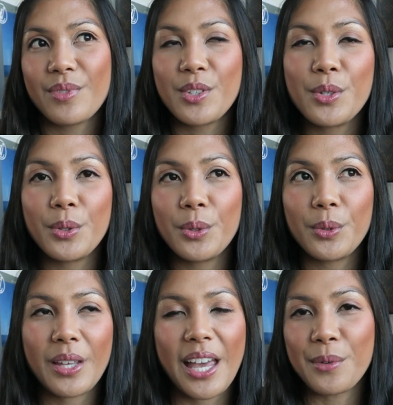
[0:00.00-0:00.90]

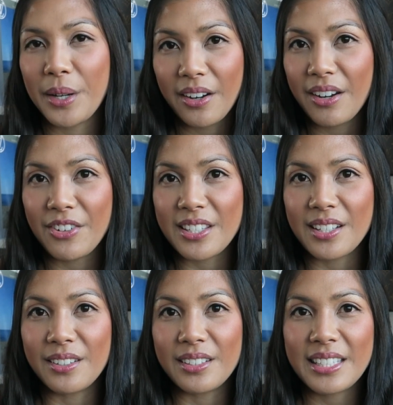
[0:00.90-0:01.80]
you can wear every
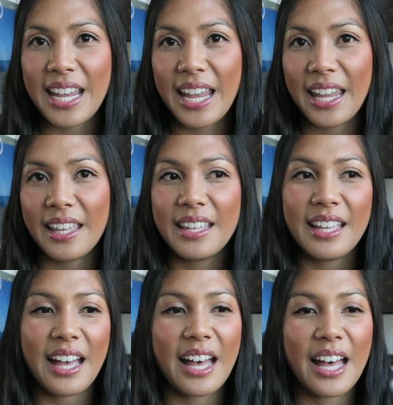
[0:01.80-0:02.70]
single day.
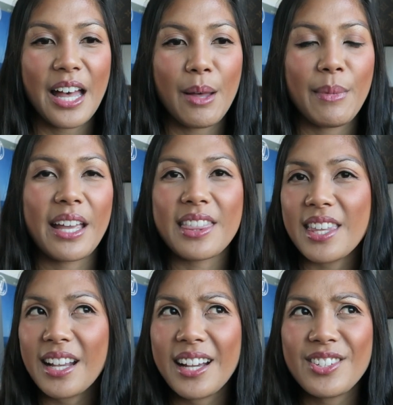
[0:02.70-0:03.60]
I
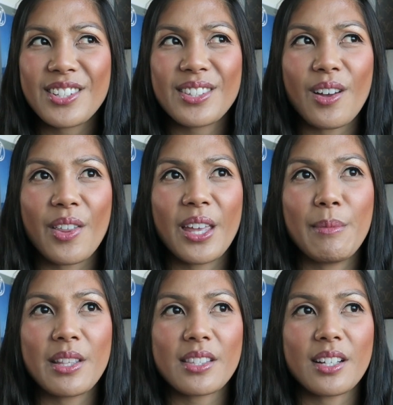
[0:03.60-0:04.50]
think I just saw
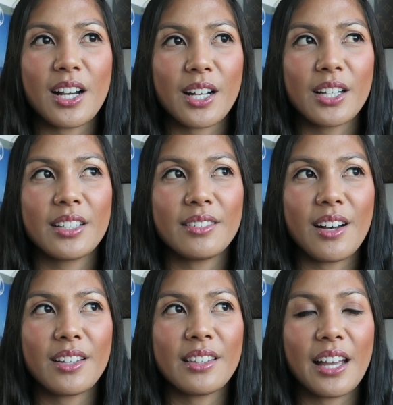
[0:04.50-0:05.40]
them in stock
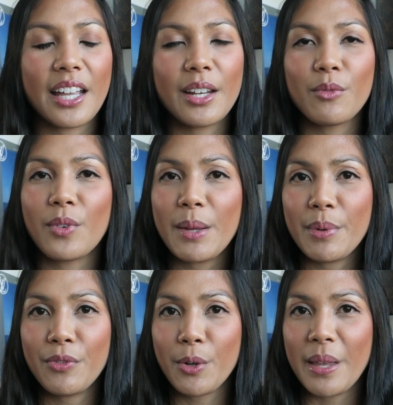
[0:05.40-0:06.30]
online right
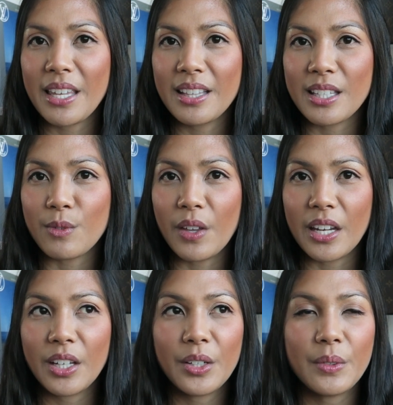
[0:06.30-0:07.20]
before making this
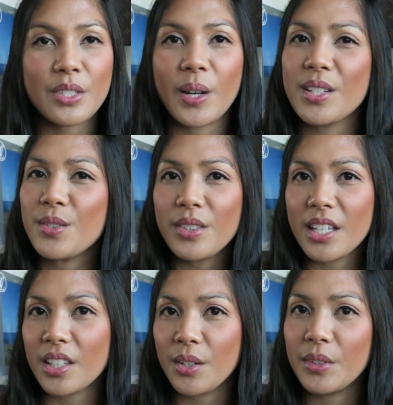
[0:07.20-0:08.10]
video, so I don't
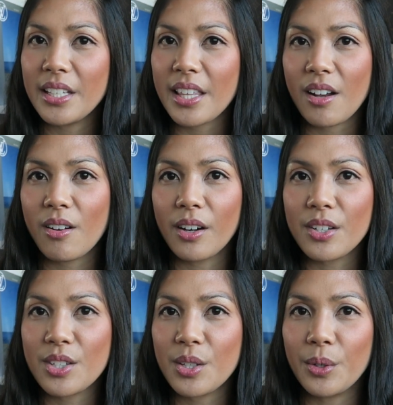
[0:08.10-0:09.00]
think they're really that
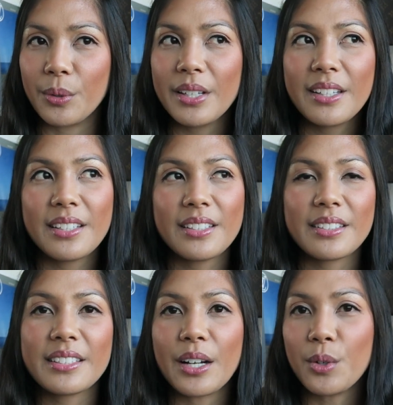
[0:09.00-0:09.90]
hard to
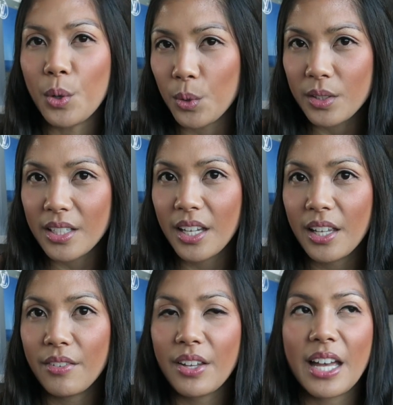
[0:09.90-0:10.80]
get a hold
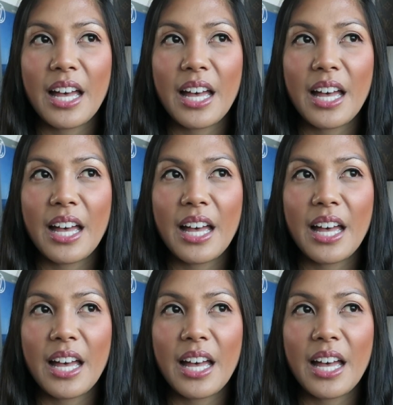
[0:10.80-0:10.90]
of.